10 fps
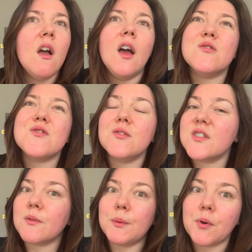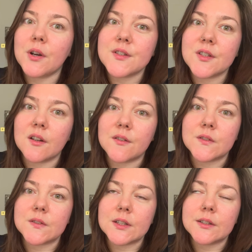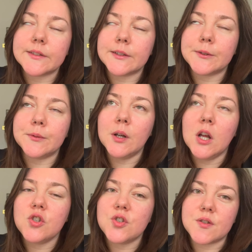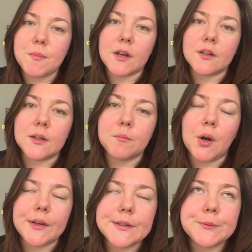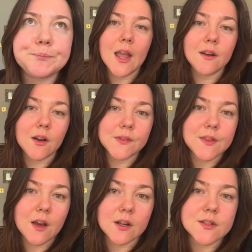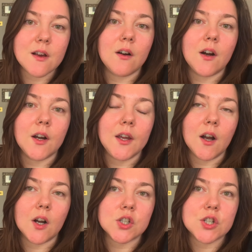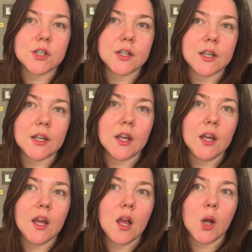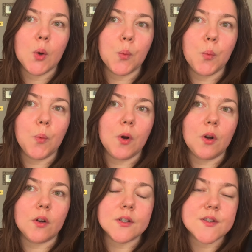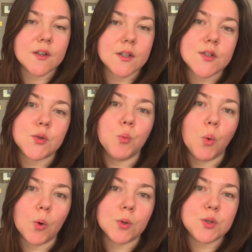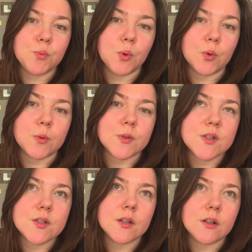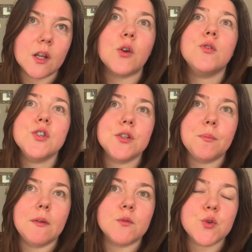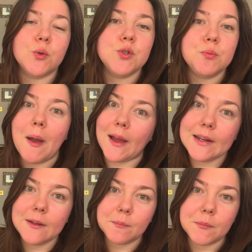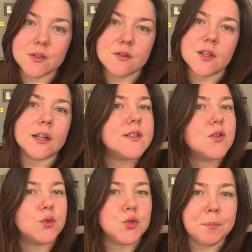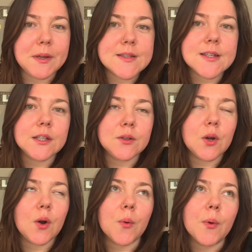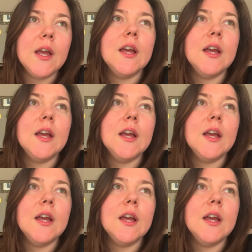And also it's quite pricey, I have to say, so just bear that in mind. And after that, I actually decided to walk towards, like, original plan was go to bank, because I was like, it's not too busy, you know,